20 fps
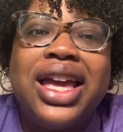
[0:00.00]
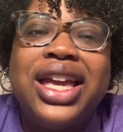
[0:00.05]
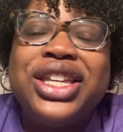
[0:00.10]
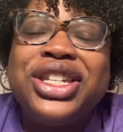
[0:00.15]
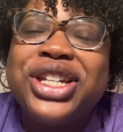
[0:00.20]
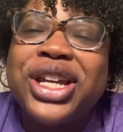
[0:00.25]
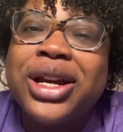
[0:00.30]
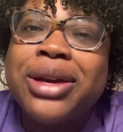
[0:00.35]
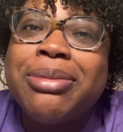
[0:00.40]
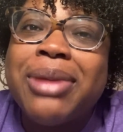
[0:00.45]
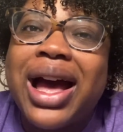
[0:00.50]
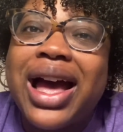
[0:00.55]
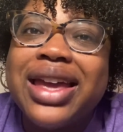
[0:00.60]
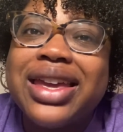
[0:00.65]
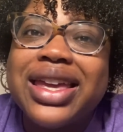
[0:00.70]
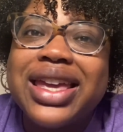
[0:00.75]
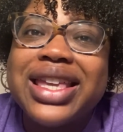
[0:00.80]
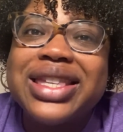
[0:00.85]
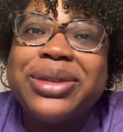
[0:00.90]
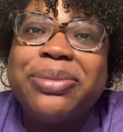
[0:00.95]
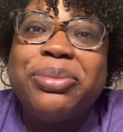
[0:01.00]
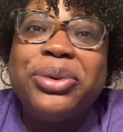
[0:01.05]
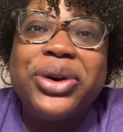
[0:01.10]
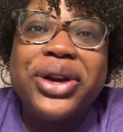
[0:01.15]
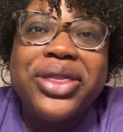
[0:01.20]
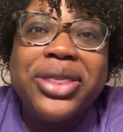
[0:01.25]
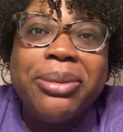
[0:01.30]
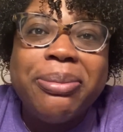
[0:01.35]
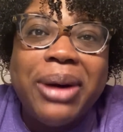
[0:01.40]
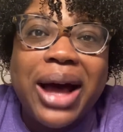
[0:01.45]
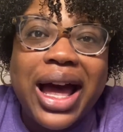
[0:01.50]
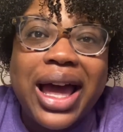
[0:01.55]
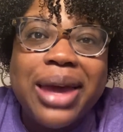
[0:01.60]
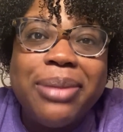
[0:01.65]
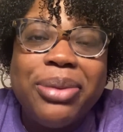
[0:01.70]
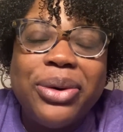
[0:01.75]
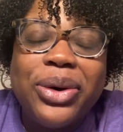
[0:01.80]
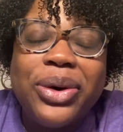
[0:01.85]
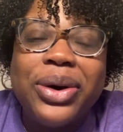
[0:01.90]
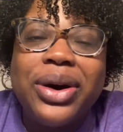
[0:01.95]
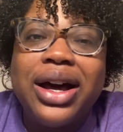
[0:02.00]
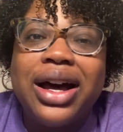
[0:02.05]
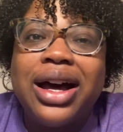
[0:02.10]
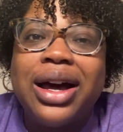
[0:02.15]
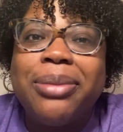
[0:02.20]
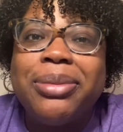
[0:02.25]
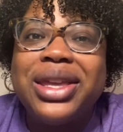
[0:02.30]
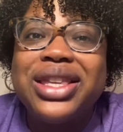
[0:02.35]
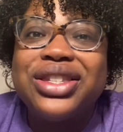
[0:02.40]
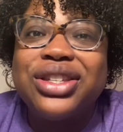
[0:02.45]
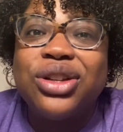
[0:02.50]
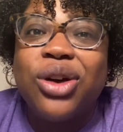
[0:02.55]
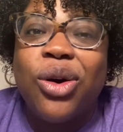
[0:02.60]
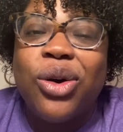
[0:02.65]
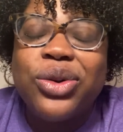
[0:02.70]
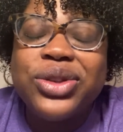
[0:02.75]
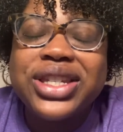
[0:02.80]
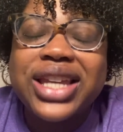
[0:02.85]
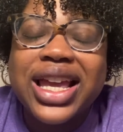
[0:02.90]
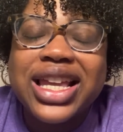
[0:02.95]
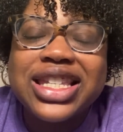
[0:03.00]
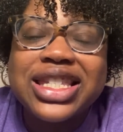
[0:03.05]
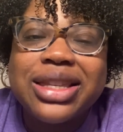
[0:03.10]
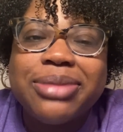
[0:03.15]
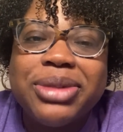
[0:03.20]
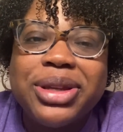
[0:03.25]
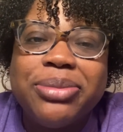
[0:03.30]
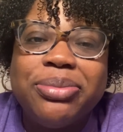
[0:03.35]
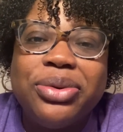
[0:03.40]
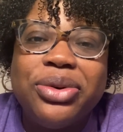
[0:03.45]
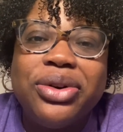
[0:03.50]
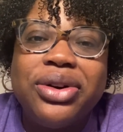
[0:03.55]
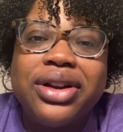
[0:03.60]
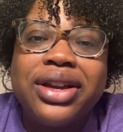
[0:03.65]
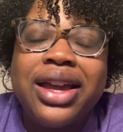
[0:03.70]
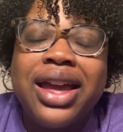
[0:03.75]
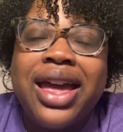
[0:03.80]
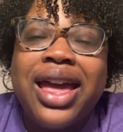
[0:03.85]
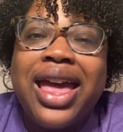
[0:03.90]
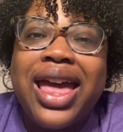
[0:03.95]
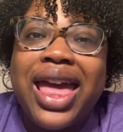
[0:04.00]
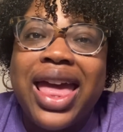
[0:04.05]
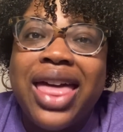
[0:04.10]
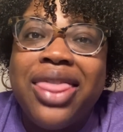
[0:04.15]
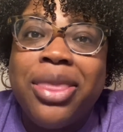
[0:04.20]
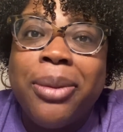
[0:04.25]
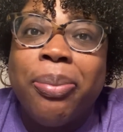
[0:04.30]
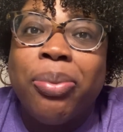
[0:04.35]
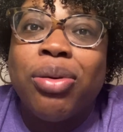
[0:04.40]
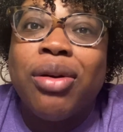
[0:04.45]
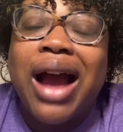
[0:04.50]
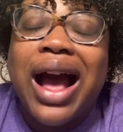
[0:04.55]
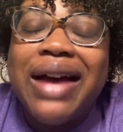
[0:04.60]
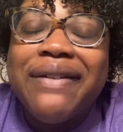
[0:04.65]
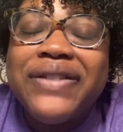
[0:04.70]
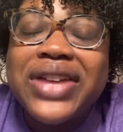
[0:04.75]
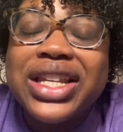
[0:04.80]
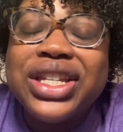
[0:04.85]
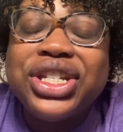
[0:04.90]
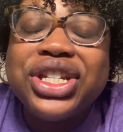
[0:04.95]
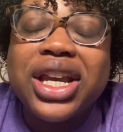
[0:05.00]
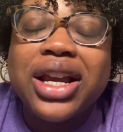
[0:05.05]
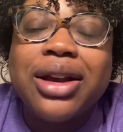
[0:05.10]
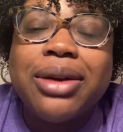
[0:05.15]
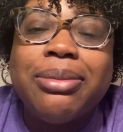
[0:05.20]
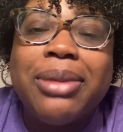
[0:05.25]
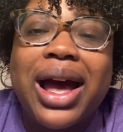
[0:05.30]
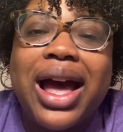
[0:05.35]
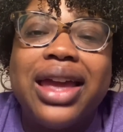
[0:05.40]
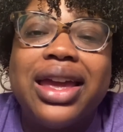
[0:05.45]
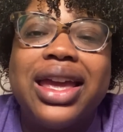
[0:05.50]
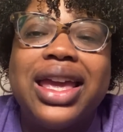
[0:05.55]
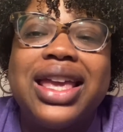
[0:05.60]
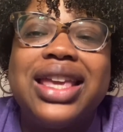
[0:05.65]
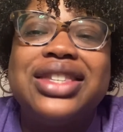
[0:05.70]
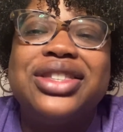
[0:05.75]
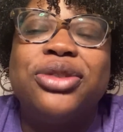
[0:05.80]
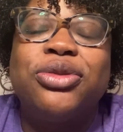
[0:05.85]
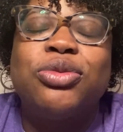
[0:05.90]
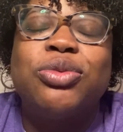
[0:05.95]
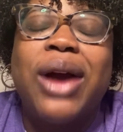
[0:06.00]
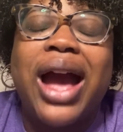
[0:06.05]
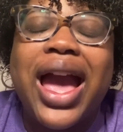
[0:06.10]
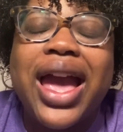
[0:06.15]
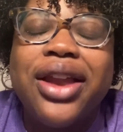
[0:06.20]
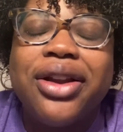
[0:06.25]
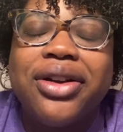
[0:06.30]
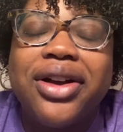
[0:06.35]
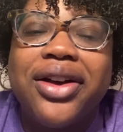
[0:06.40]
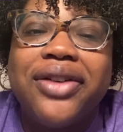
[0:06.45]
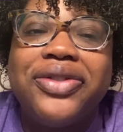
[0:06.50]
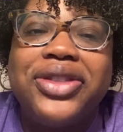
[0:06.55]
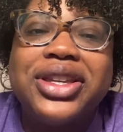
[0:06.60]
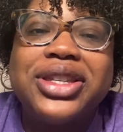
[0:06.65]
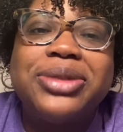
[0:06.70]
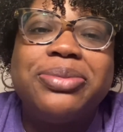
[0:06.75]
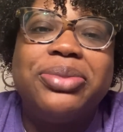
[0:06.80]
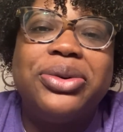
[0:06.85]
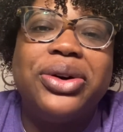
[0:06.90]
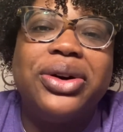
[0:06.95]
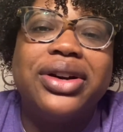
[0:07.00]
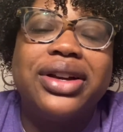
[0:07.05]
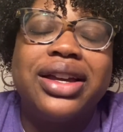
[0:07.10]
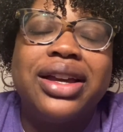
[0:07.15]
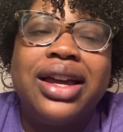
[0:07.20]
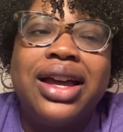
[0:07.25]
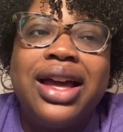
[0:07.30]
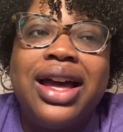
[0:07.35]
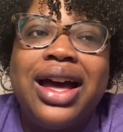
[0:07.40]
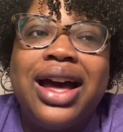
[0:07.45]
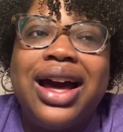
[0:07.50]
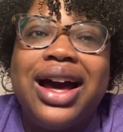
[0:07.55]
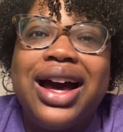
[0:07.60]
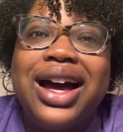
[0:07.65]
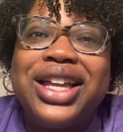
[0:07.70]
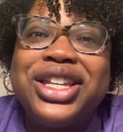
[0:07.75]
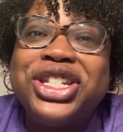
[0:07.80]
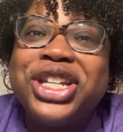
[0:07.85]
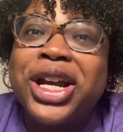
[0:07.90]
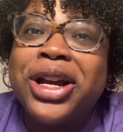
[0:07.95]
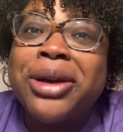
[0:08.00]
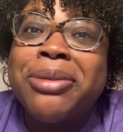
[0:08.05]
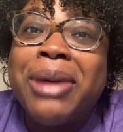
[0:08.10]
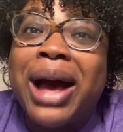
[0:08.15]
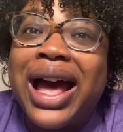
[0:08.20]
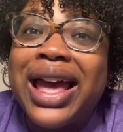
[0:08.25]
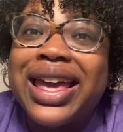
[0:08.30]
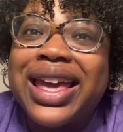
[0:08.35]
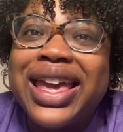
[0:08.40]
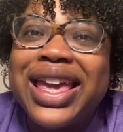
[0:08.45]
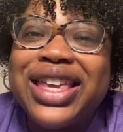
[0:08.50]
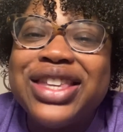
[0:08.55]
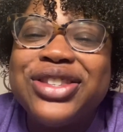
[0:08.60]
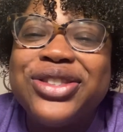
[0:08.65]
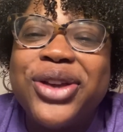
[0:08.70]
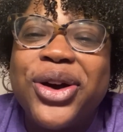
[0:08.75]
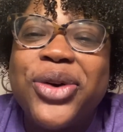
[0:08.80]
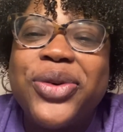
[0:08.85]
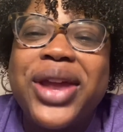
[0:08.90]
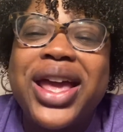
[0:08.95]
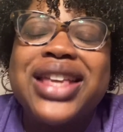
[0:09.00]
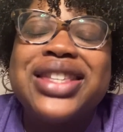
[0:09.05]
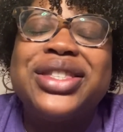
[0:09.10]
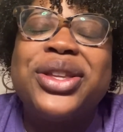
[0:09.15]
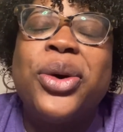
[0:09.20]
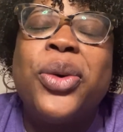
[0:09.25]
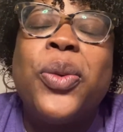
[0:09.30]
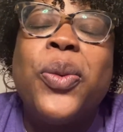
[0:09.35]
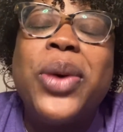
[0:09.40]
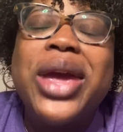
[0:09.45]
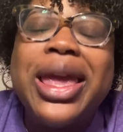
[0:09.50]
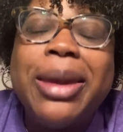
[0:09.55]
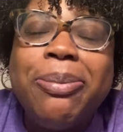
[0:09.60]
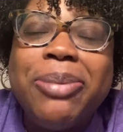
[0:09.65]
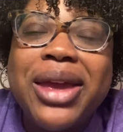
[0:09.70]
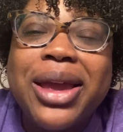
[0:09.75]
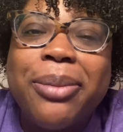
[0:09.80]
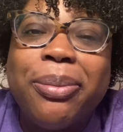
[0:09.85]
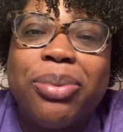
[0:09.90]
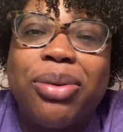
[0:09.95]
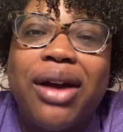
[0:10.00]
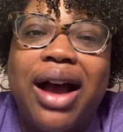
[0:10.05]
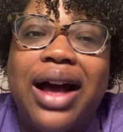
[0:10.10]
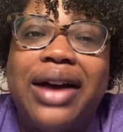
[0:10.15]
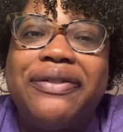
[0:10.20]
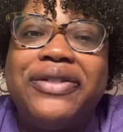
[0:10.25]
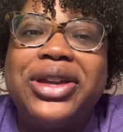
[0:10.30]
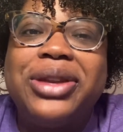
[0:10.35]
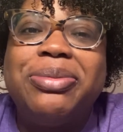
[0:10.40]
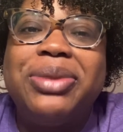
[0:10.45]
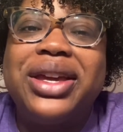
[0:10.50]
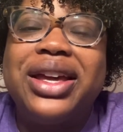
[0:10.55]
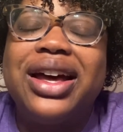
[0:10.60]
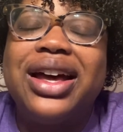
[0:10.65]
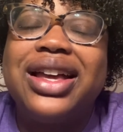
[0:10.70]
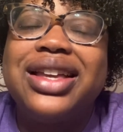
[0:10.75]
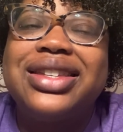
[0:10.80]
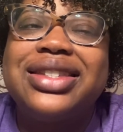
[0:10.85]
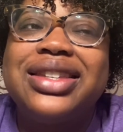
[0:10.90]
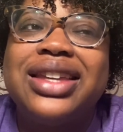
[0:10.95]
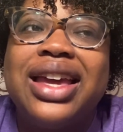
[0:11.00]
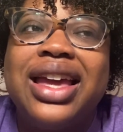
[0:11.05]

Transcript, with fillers: Jeremiah is a book in the Bible. Um, it's an Old Testament book, and the prophet Jeremiah is the writer of this book. Uh, Jeremiah, he's known as the weeping prophet because